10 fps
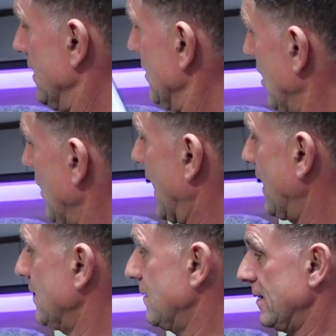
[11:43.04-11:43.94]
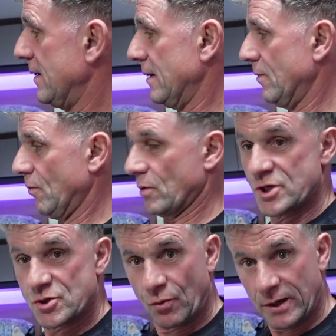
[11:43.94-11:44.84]
like that, which
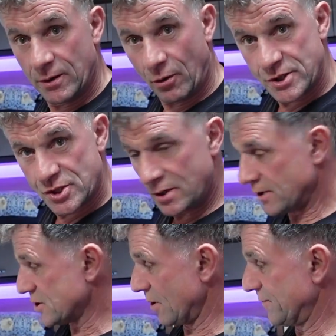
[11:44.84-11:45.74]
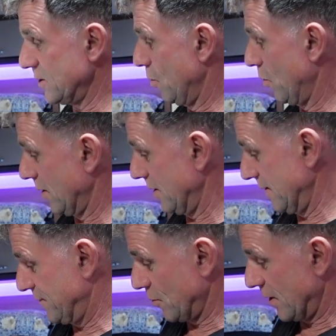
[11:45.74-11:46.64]
is really nice. So if
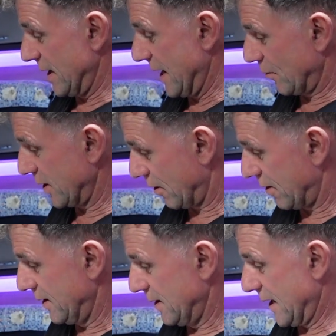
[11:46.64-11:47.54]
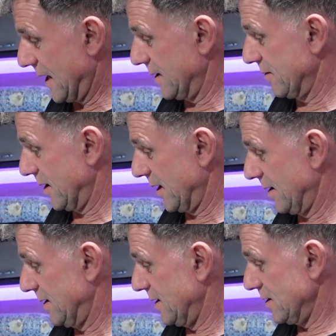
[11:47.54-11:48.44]
you're in an area and
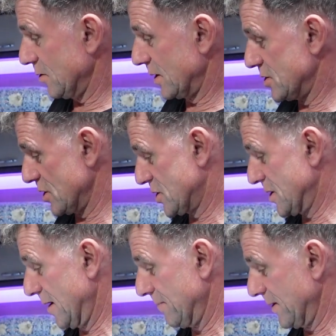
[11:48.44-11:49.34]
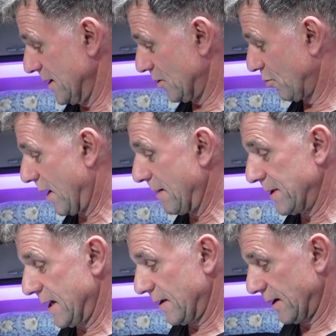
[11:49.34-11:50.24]
you can just grab
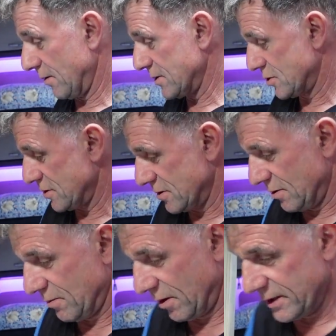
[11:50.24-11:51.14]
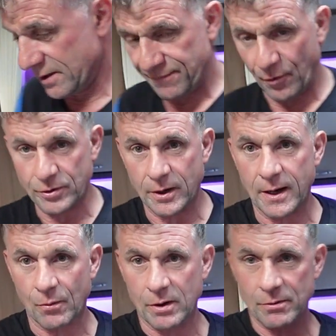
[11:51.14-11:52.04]
the, hang on, I need to find an
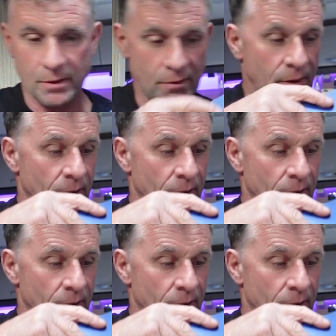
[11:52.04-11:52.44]
area, don't I?